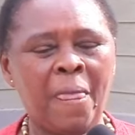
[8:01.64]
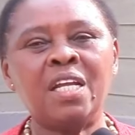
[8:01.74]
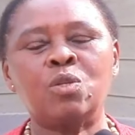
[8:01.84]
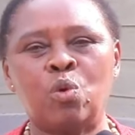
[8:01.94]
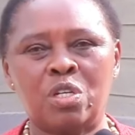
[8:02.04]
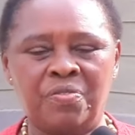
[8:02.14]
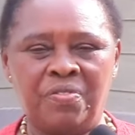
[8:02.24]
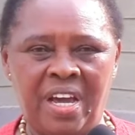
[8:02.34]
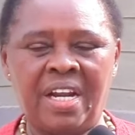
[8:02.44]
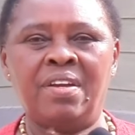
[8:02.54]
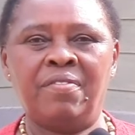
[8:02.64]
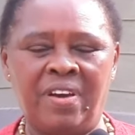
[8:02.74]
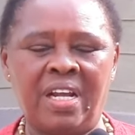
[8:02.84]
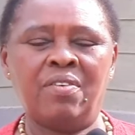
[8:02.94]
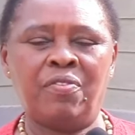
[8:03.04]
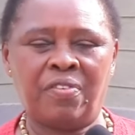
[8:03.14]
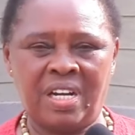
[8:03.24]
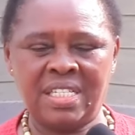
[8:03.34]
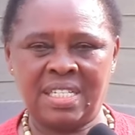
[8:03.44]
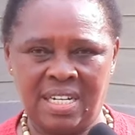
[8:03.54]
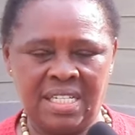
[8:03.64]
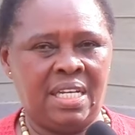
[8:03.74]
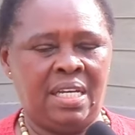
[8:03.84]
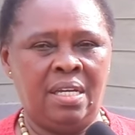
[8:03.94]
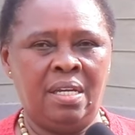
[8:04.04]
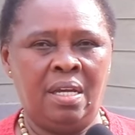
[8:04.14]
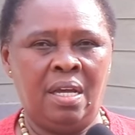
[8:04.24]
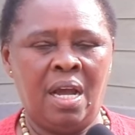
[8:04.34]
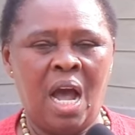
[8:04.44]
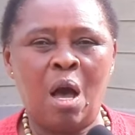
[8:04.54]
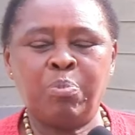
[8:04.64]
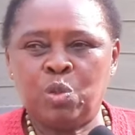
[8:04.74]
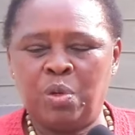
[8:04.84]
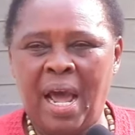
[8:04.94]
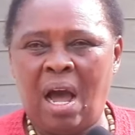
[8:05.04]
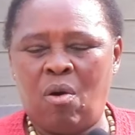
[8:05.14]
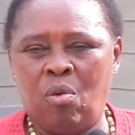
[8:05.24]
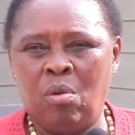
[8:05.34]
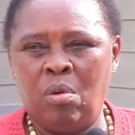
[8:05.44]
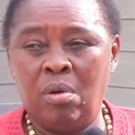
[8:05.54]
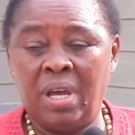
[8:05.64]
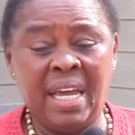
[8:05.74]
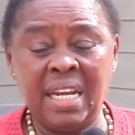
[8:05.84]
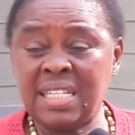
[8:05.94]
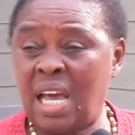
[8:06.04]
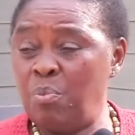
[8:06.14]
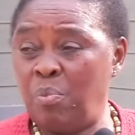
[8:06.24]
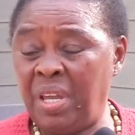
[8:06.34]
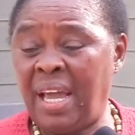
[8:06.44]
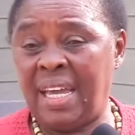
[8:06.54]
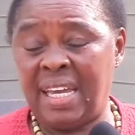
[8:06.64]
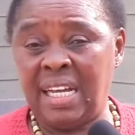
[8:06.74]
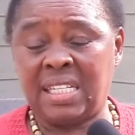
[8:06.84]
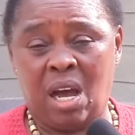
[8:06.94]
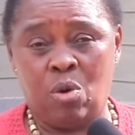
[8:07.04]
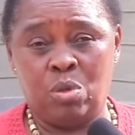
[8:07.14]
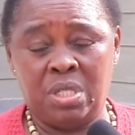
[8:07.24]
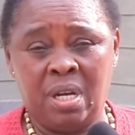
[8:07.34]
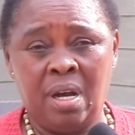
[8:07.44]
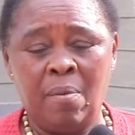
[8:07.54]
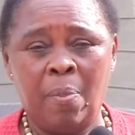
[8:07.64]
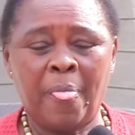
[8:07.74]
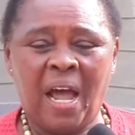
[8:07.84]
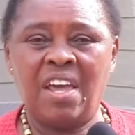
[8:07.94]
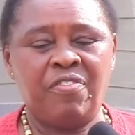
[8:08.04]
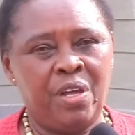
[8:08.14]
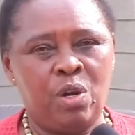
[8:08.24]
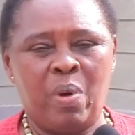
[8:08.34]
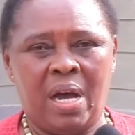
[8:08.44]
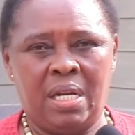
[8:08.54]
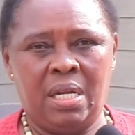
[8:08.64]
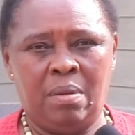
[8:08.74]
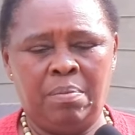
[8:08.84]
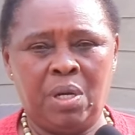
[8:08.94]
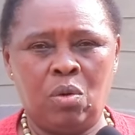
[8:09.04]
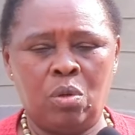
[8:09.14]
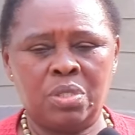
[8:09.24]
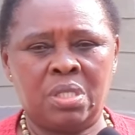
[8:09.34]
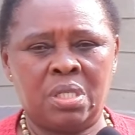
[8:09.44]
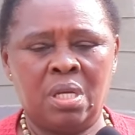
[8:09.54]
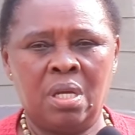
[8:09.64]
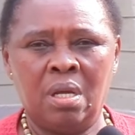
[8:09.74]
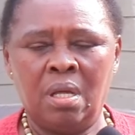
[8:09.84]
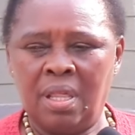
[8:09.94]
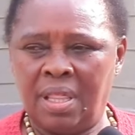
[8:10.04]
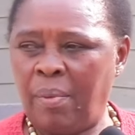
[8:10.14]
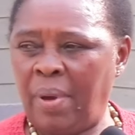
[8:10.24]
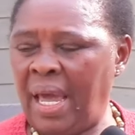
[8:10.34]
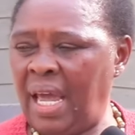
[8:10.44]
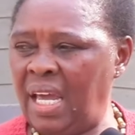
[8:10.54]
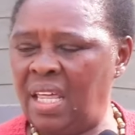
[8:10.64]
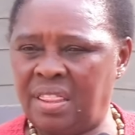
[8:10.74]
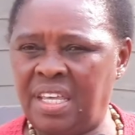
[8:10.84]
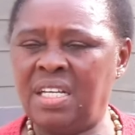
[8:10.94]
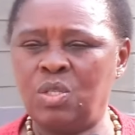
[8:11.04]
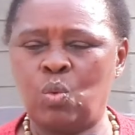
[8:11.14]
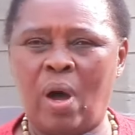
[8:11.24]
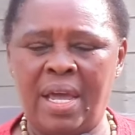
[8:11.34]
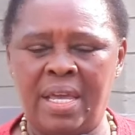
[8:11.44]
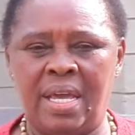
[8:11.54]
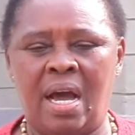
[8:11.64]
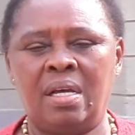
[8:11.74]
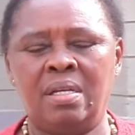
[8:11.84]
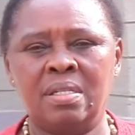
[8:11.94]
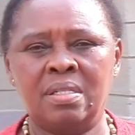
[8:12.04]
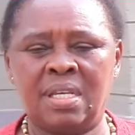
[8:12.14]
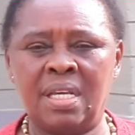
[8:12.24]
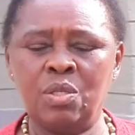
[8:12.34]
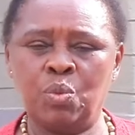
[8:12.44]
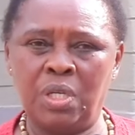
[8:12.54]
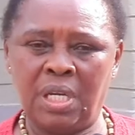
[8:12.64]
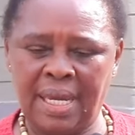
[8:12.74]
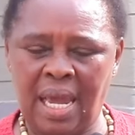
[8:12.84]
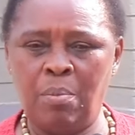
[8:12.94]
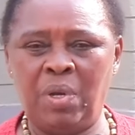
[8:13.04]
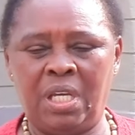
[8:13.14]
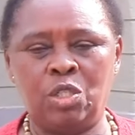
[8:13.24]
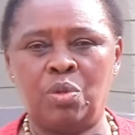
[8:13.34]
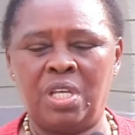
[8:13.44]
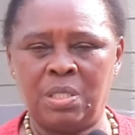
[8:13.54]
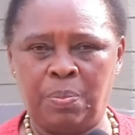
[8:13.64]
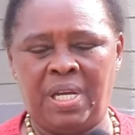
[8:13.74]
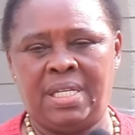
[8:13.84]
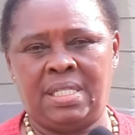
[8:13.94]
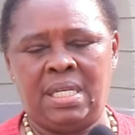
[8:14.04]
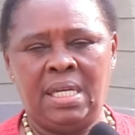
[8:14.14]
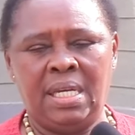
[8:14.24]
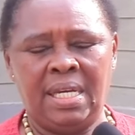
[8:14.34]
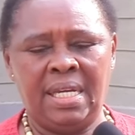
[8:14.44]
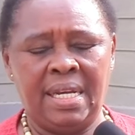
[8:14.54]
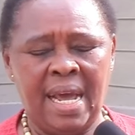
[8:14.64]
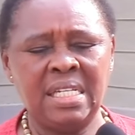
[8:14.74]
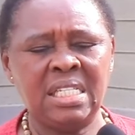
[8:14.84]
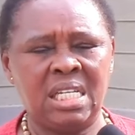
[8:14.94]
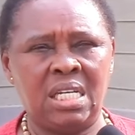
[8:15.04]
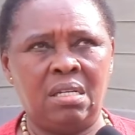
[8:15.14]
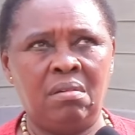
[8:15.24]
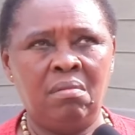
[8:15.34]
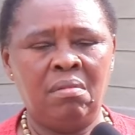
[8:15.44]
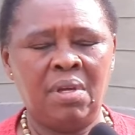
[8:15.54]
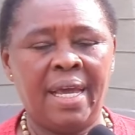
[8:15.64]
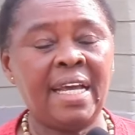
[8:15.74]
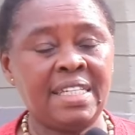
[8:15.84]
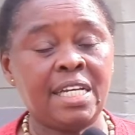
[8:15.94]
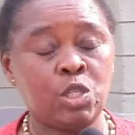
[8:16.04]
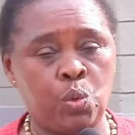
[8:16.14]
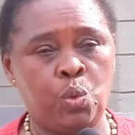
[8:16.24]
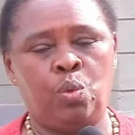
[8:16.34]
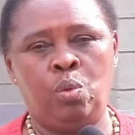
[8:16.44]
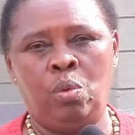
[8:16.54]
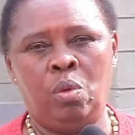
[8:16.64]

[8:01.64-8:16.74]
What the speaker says: It was very, very frustrating. Up to now, anytime me I get out, I feel bad because the way things were here, since we came into this place in 1982,